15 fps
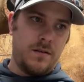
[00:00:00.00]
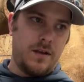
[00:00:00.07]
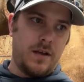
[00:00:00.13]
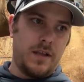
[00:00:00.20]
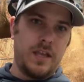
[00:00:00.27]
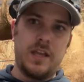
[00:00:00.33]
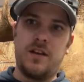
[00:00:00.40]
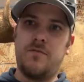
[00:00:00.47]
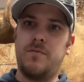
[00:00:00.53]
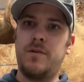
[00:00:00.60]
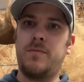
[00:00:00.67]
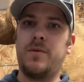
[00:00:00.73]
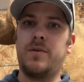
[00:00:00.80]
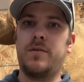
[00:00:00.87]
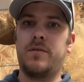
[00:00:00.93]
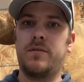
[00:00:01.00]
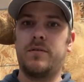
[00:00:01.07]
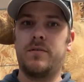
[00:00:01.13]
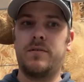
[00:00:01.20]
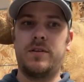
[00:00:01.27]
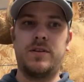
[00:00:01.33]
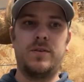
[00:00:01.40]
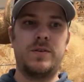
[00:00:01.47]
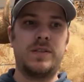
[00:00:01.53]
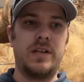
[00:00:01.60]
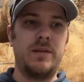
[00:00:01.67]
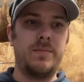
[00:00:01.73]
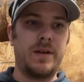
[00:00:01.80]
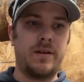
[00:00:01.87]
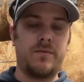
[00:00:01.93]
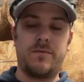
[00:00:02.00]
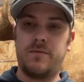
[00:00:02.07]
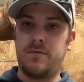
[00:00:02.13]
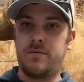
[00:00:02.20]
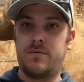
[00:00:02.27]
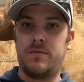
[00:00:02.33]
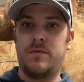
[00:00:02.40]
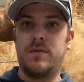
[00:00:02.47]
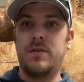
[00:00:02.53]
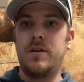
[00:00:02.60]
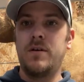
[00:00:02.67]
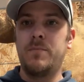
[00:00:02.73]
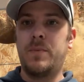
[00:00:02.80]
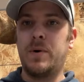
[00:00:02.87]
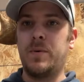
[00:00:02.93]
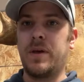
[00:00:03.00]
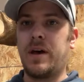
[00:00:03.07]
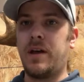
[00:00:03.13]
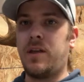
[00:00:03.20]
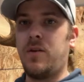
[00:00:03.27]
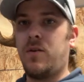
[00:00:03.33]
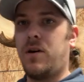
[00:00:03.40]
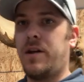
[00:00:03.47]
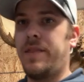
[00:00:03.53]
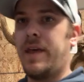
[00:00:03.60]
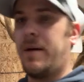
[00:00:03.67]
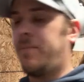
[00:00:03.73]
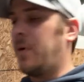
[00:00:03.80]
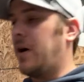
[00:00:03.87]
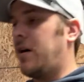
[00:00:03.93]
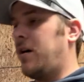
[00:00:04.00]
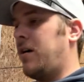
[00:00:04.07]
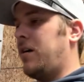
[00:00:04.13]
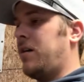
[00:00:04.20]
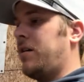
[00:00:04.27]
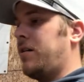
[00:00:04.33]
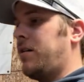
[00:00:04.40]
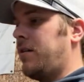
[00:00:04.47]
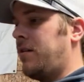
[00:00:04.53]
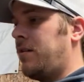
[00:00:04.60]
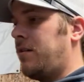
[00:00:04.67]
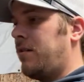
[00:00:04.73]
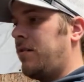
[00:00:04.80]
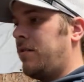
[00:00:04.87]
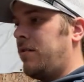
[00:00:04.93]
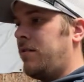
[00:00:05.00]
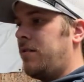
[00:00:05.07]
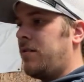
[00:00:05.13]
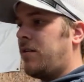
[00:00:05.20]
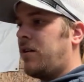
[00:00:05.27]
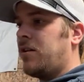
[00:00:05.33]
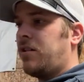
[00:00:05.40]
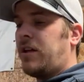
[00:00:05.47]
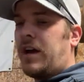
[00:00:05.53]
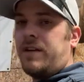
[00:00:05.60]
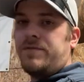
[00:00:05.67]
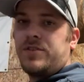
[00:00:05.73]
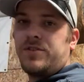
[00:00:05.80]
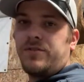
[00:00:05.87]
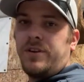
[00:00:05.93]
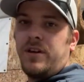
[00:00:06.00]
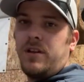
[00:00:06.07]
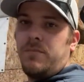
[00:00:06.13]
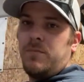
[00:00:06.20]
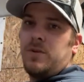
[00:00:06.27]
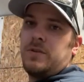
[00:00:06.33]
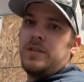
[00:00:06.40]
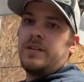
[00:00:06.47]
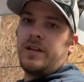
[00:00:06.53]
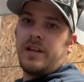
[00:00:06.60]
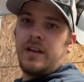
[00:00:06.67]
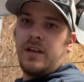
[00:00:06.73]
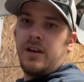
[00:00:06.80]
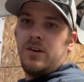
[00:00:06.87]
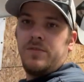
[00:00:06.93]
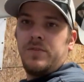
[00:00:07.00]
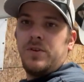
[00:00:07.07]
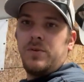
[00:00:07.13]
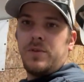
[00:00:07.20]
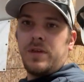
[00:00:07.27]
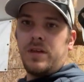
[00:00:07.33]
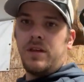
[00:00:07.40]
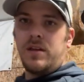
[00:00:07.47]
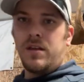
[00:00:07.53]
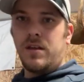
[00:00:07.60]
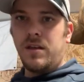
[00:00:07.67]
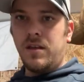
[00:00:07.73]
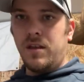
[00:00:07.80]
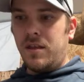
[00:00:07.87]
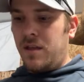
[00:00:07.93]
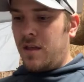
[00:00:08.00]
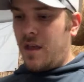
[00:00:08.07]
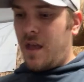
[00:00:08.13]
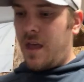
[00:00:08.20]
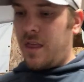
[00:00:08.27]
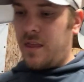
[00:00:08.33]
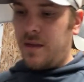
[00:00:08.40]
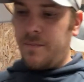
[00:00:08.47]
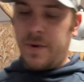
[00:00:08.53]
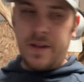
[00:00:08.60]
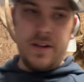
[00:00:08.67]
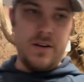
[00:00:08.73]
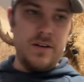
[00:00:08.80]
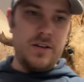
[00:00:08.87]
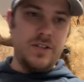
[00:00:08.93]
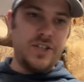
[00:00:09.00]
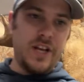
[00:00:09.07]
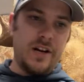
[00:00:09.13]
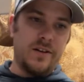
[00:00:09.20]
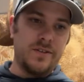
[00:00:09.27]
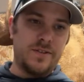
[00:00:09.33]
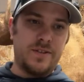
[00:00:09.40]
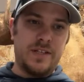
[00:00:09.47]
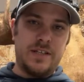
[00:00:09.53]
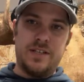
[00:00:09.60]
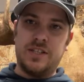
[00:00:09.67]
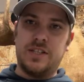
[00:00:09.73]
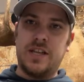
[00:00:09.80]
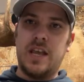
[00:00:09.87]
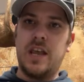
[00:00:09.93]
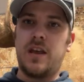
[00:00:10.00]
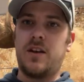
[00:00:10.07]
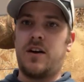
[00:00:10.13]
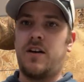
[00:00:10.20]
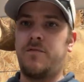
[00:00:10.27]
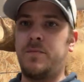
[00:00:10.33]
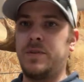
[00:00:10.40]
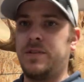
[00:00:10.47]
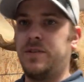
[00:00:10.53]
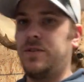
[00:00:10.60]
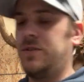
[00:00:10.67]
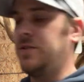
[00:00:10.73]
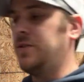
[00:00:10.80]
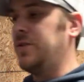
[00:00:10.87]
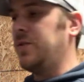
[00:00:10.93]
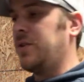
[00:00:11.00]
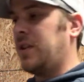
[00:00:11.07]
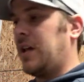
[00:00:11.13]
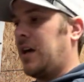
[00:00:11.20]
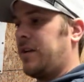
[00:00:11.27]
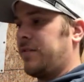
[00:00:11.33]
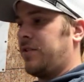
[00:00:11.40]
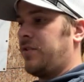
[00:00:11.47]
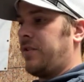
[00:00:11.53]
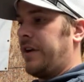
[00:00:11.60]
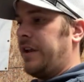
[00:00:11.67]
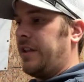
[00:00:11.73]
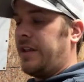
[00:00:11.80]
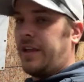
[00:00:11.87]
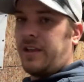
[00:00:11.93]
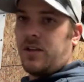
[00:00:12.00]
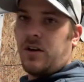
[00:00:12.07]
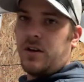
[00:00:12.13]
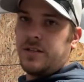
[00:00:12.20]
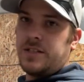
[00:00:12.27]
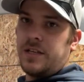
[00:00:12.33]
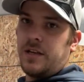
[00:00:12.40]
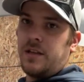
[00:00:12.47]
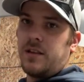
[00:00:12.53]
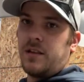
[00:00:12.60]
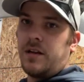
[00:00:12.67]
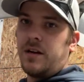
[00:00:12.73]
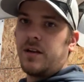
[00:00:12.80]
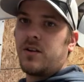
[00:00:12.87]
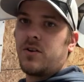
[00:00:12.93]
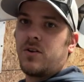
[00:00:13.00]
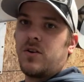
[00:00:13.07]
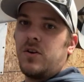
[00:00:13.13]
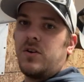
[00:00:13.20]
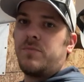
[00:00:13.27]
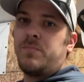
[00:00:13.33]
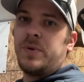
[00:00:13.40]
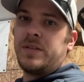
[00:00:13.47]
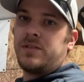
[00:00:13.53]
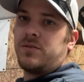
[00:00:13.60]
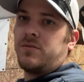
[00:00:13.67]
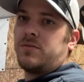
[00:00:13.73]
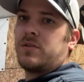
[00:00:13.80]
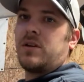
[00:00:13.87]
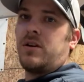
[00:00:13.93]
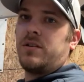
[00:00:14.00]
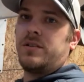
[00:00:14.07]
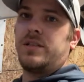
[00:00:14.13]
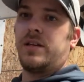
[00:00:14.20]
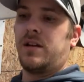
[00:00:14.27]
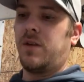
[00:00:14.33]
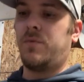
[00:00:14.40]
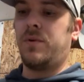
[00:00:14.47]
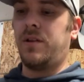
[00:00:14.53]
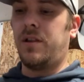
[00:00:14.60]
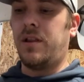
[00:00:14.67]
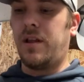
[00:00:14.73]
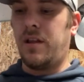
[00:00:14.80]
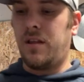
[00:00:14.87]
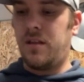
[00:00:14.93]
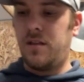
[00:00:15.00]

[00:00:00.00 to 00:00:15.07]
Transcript: can't remember the dude's name now. But we got you on that on a live stream. You did like an interview thing. And then but your channel is just taking off because dude, you do a lot of great like content. A lot of good pistol content I really like.